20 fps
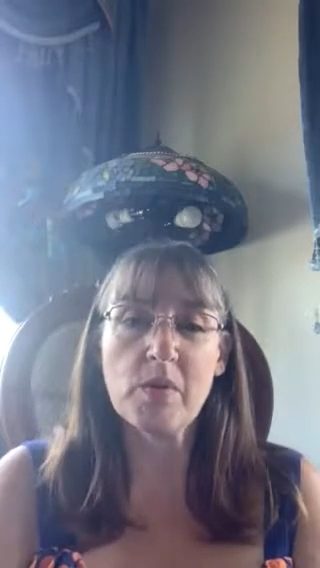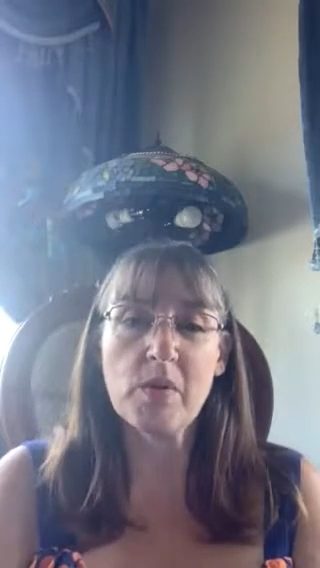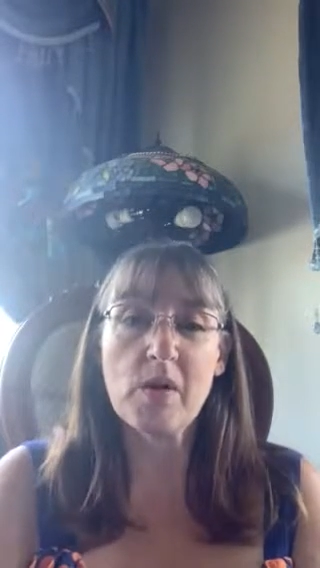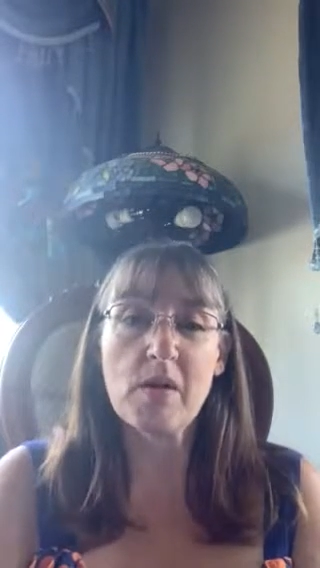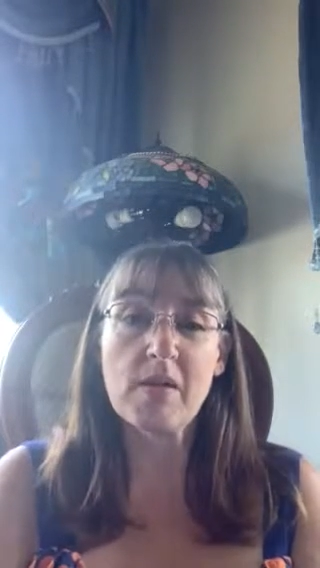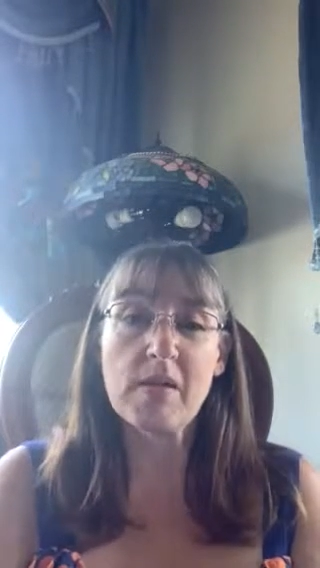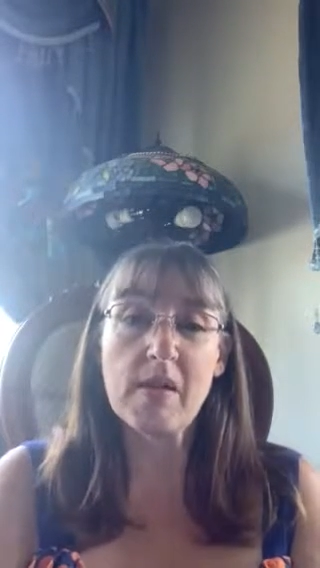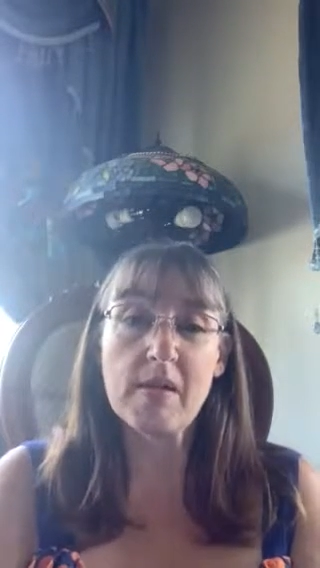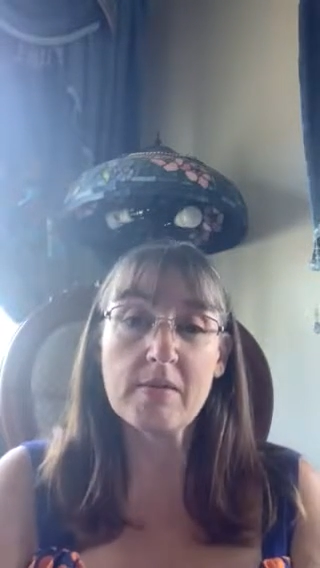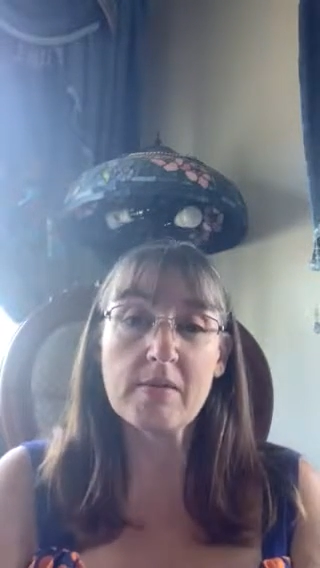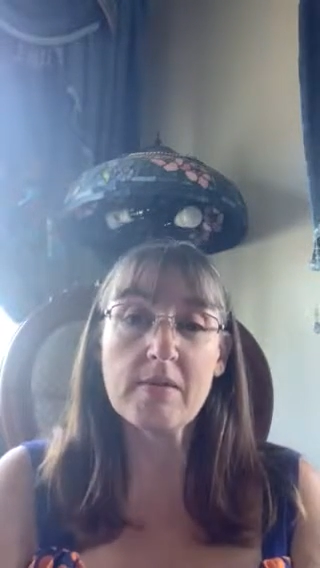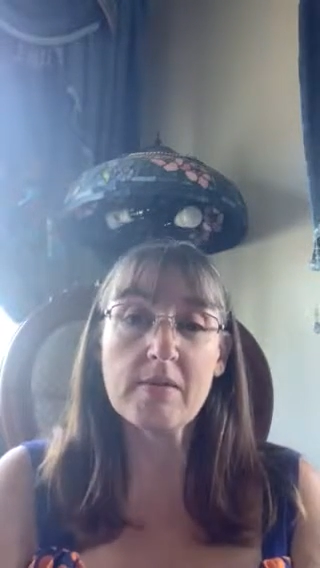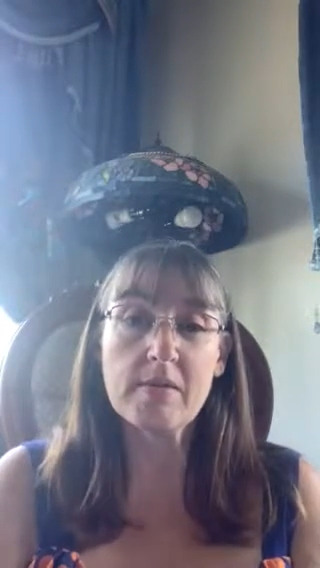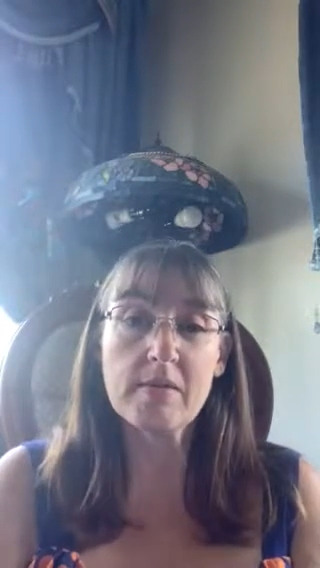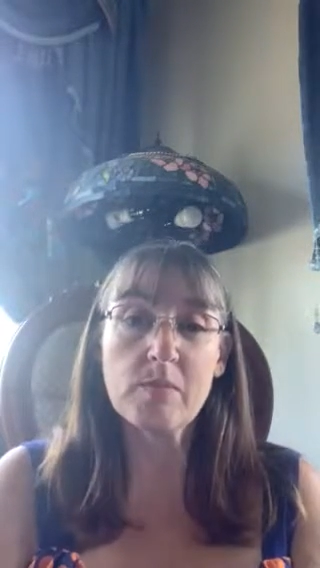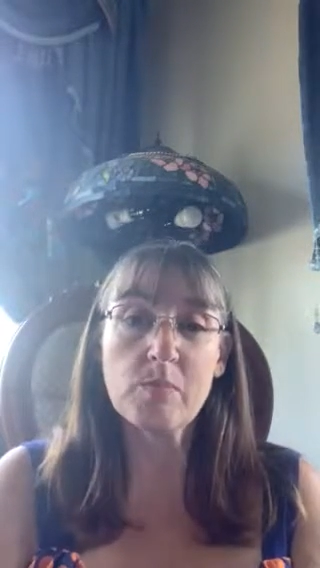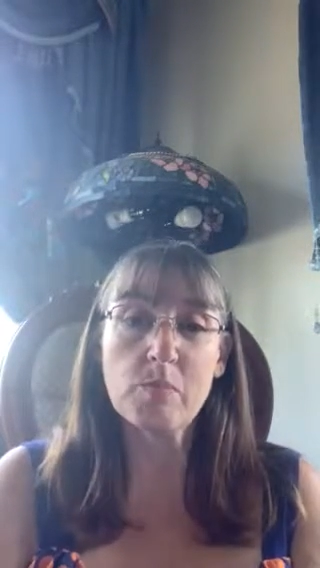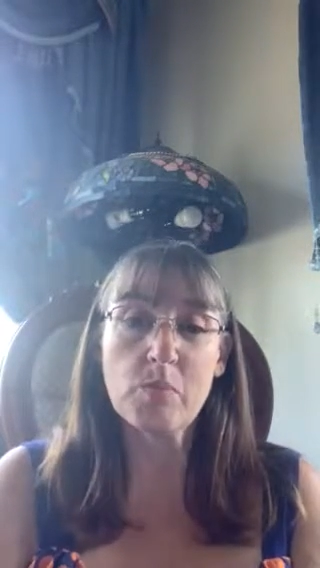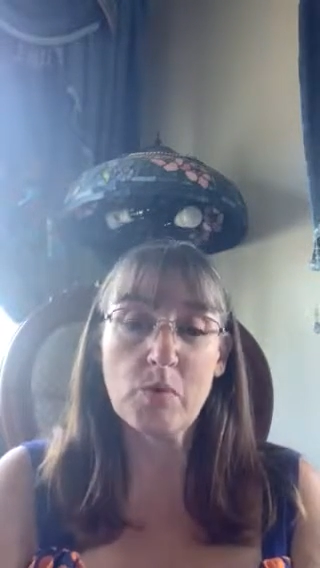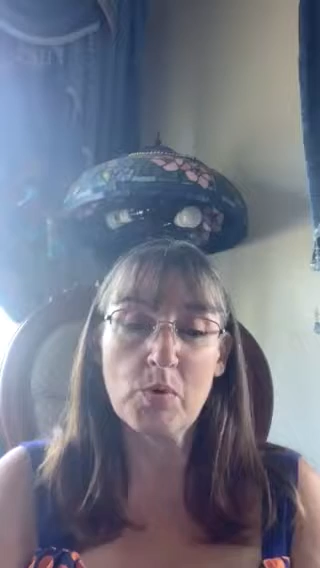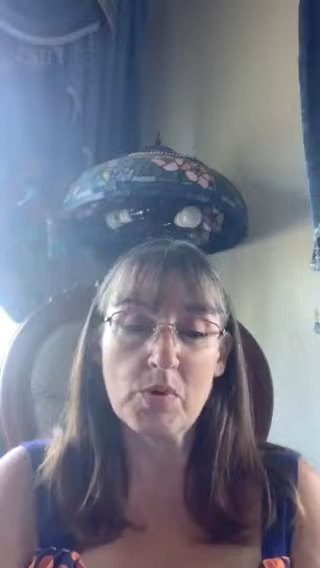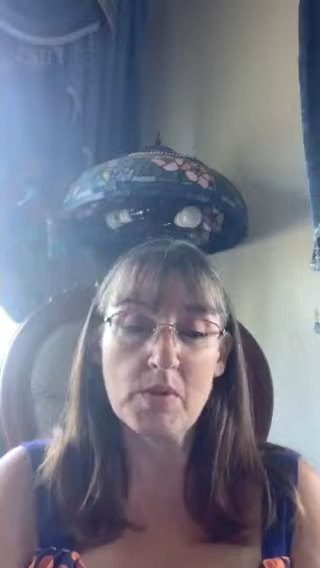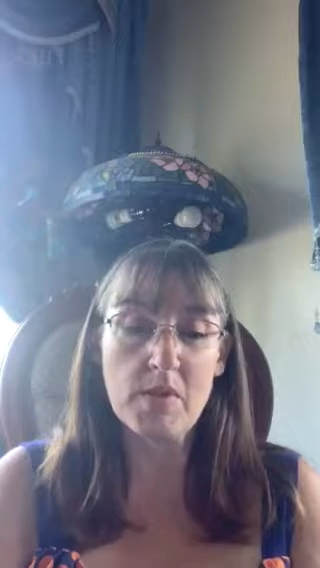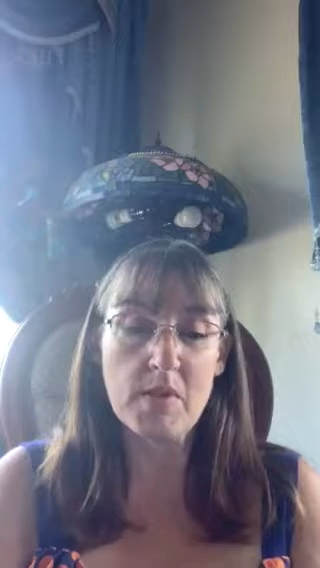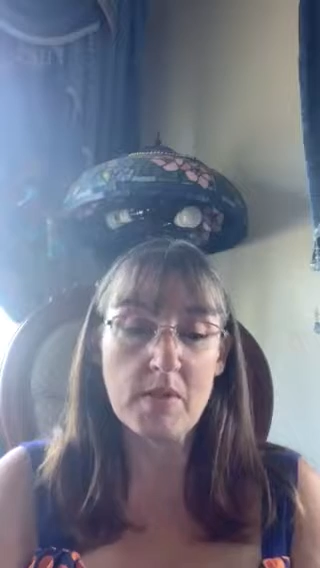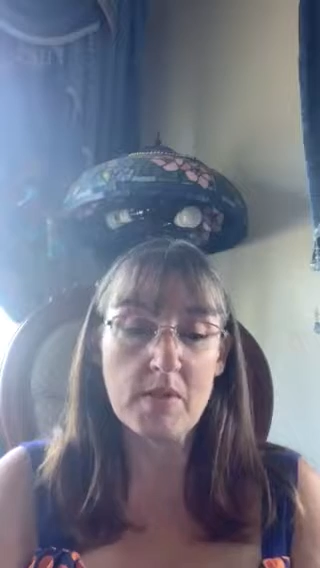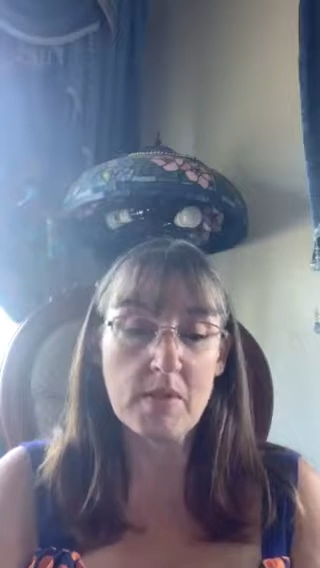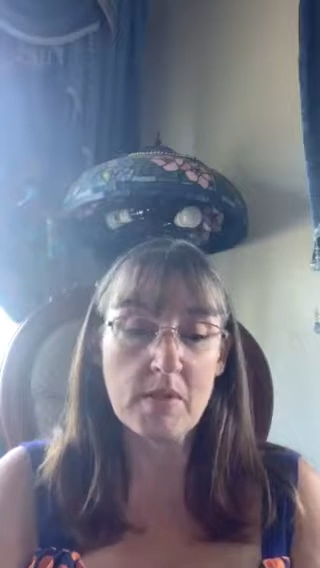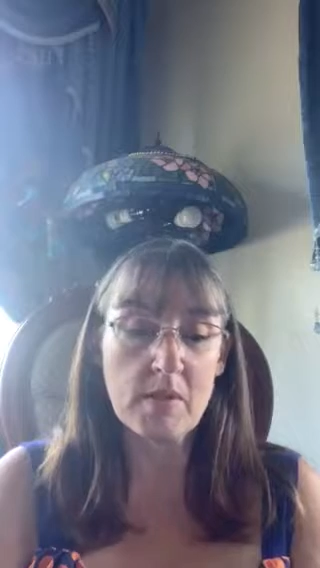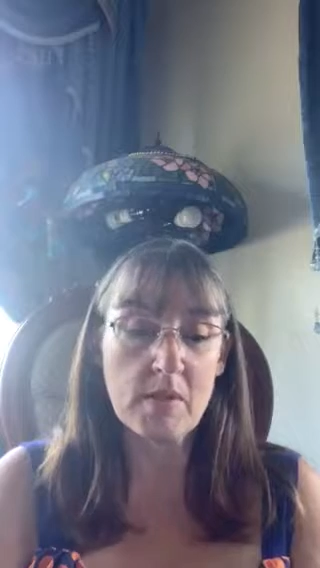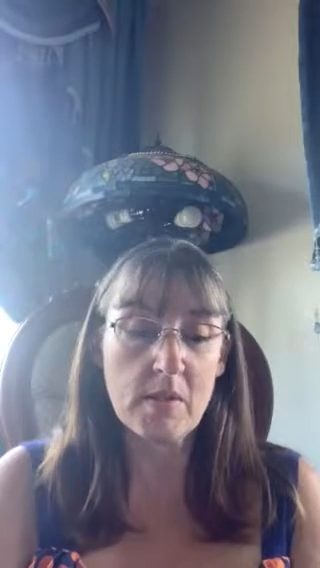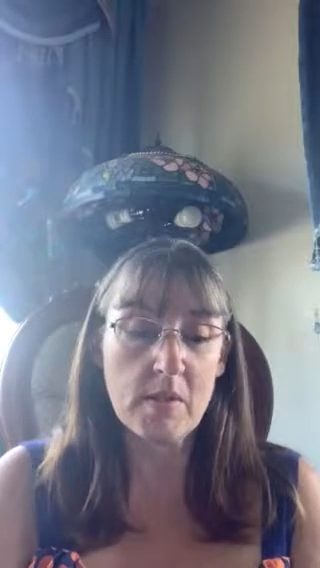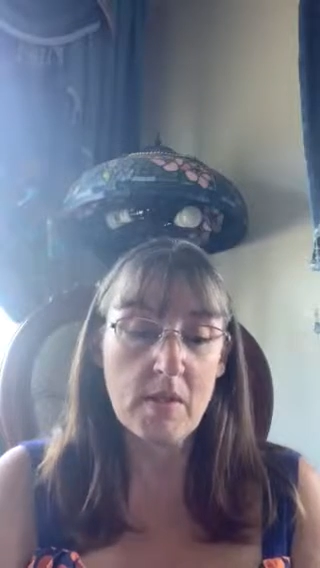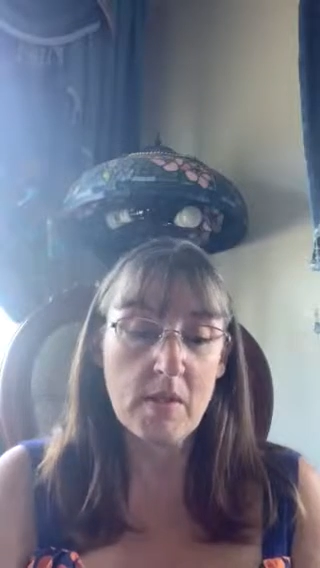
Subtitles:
in our class is important.